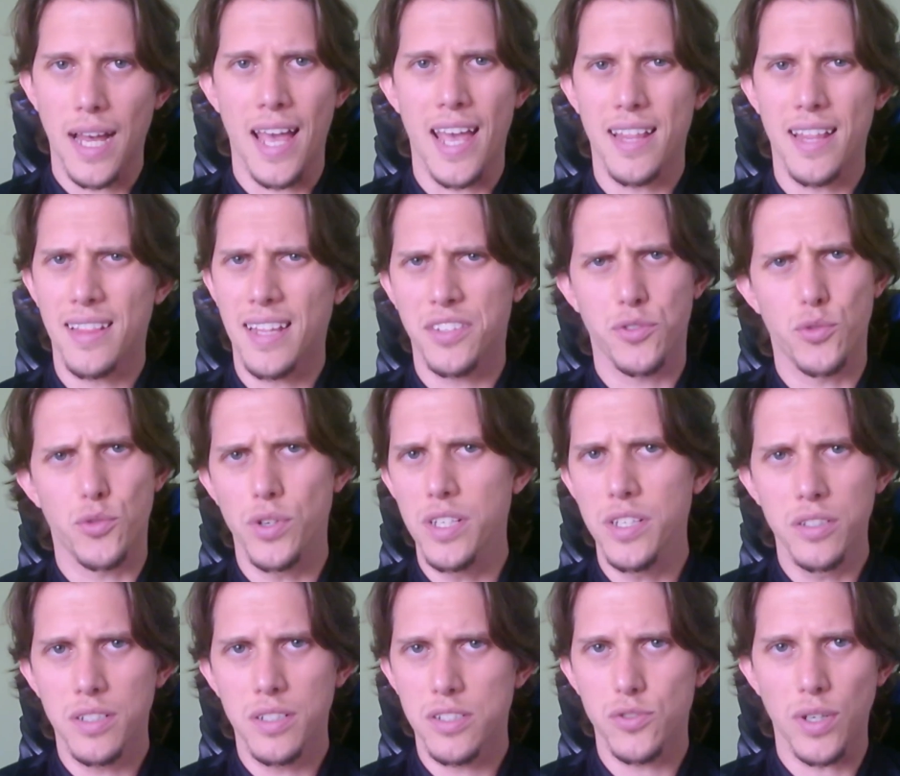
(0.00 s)
I had like 3
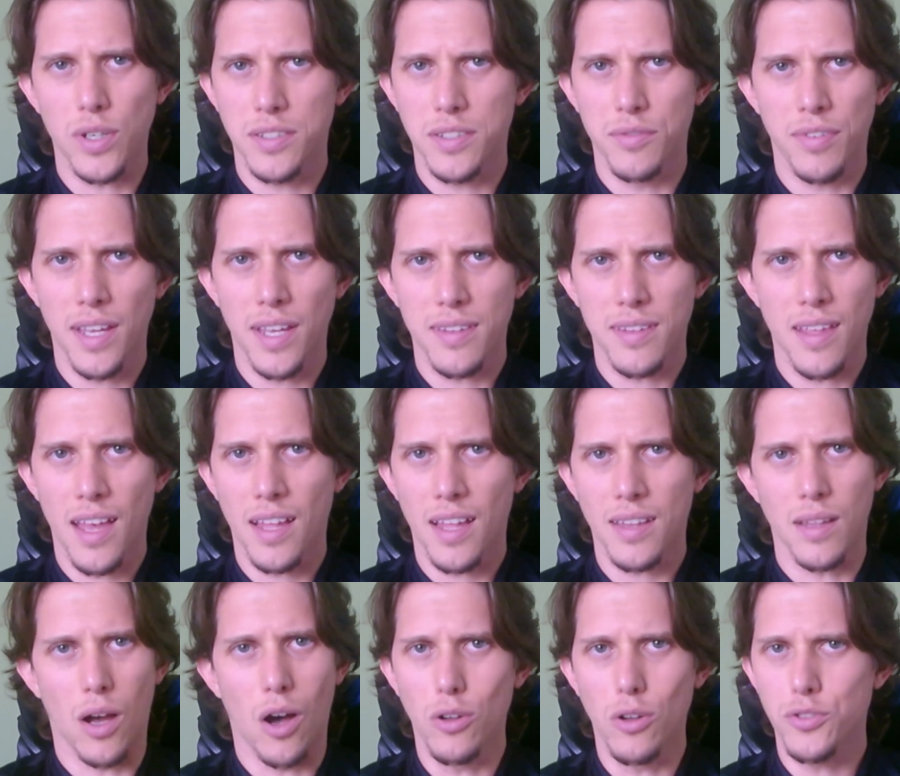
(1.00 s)
units to activate
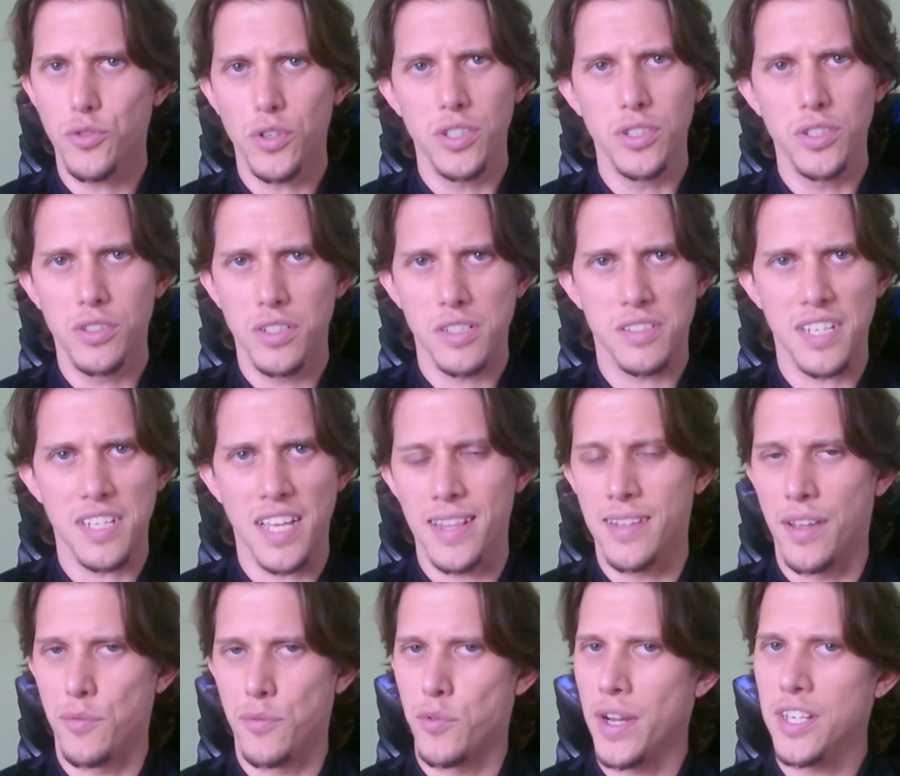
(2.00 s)
yet. All 3 units
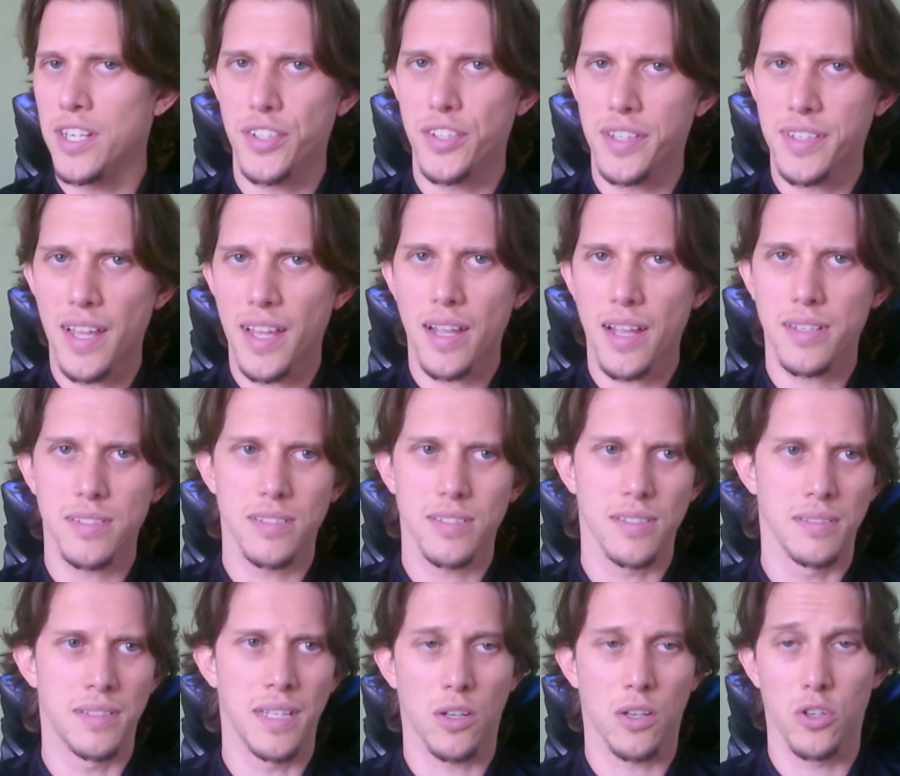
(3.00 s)
had ranged attacks
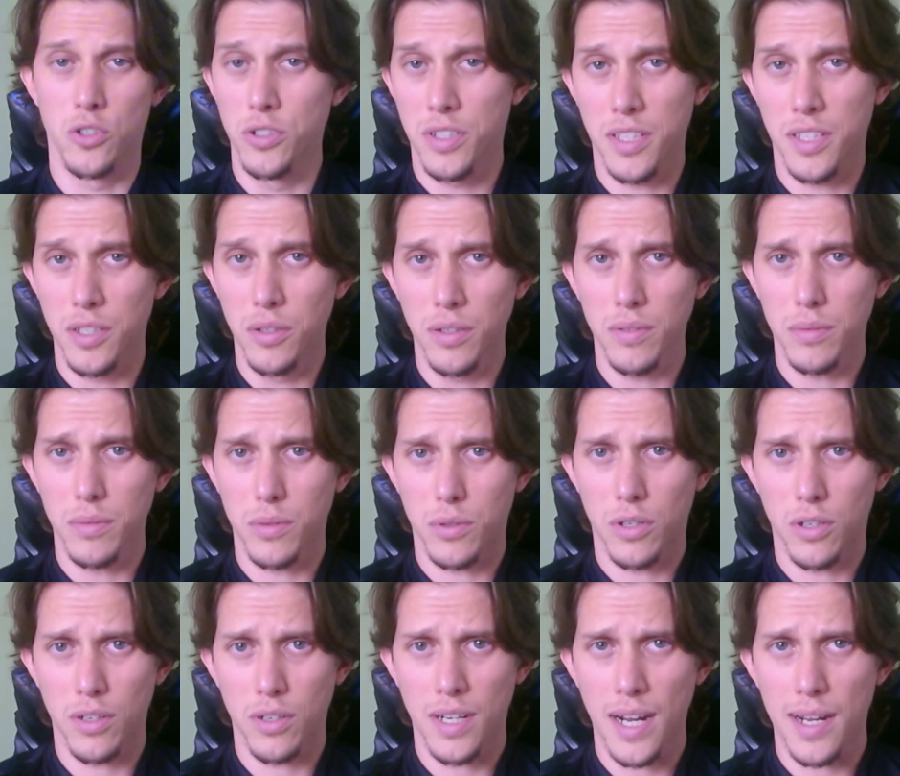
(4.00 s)
that could kill
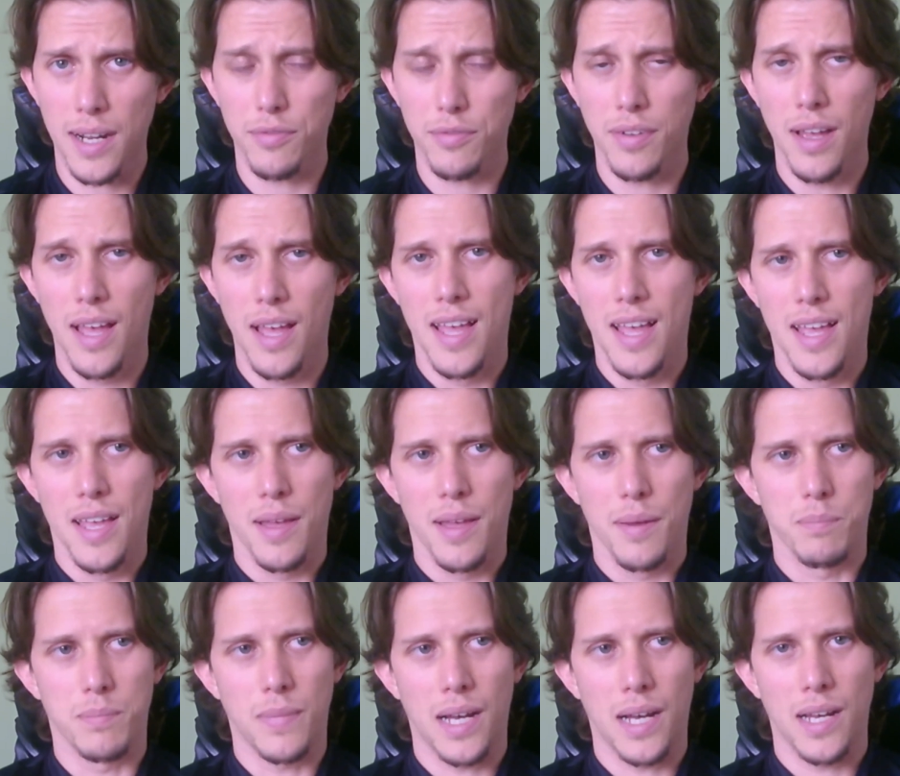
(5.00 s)
Horgath.
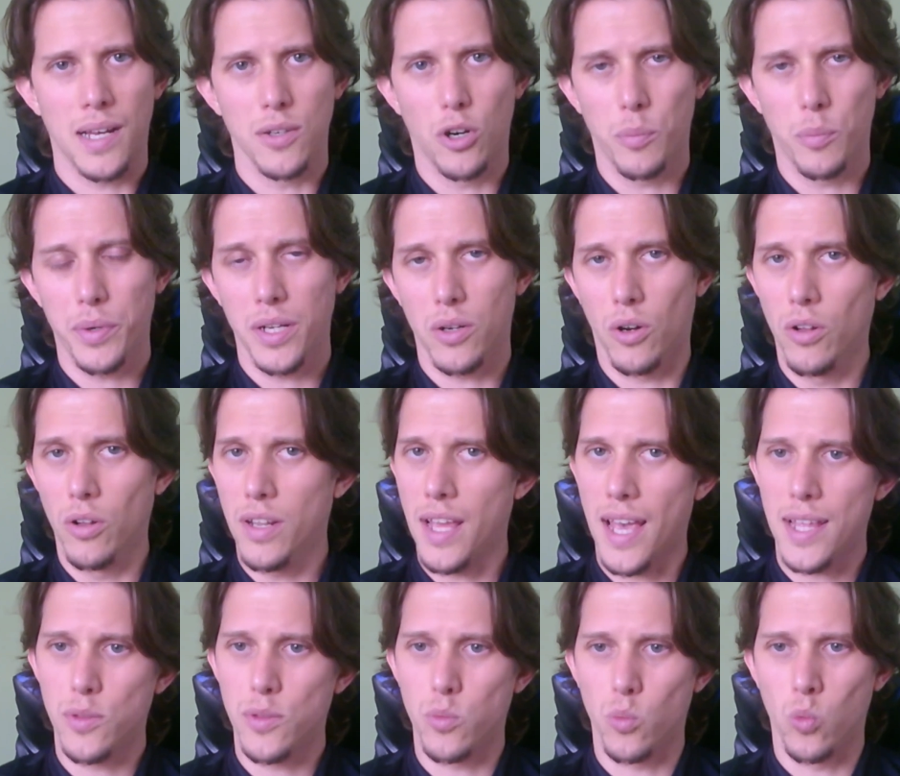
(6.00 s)
My opponent only
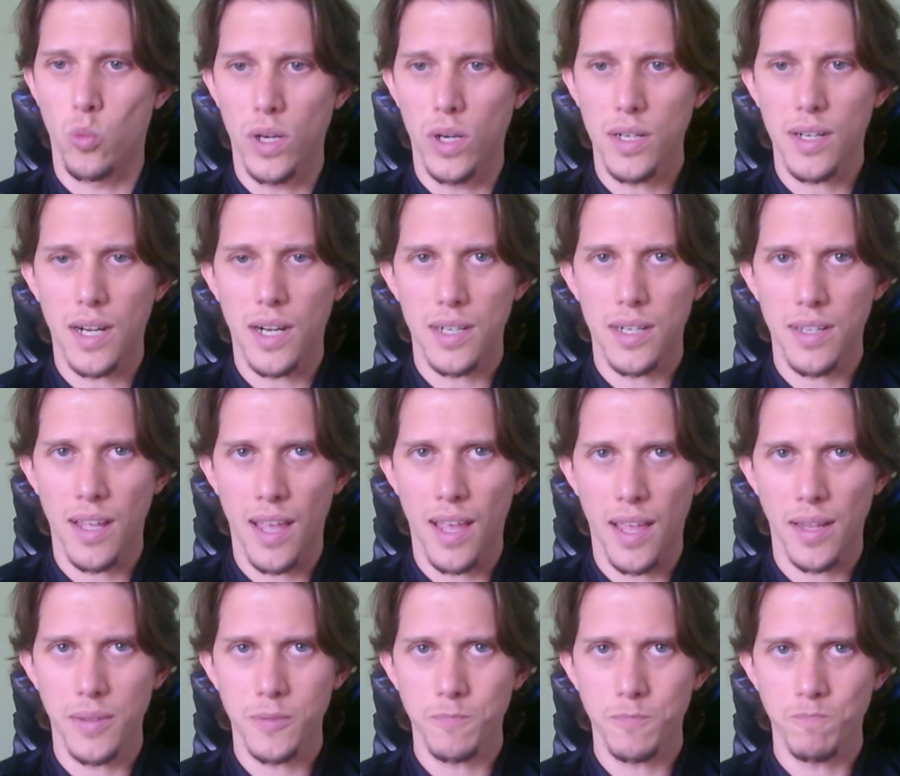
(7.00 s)
had 1 card in
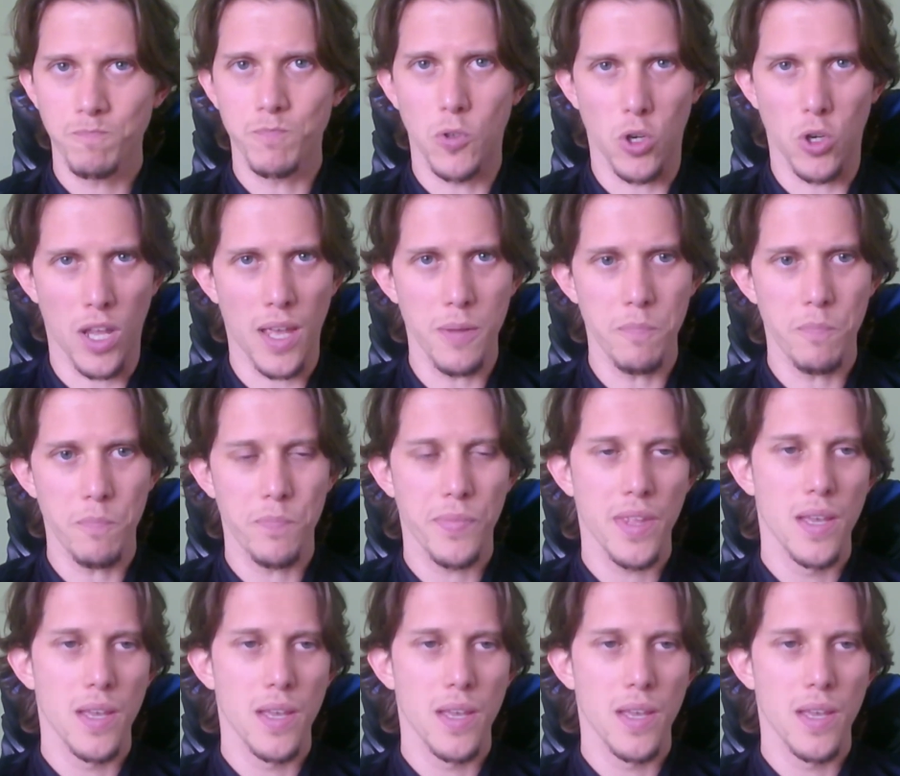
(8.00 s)
hand, okay?